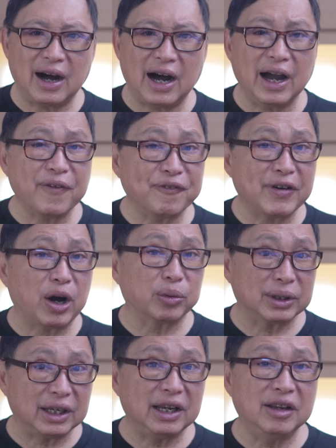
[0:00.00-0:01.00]
I
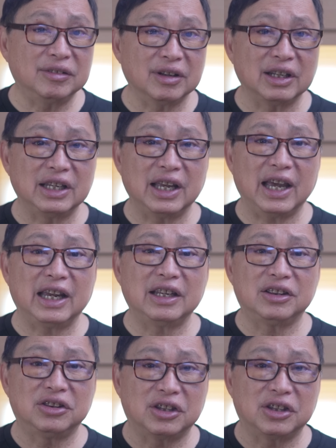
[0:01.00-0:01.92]
found easily a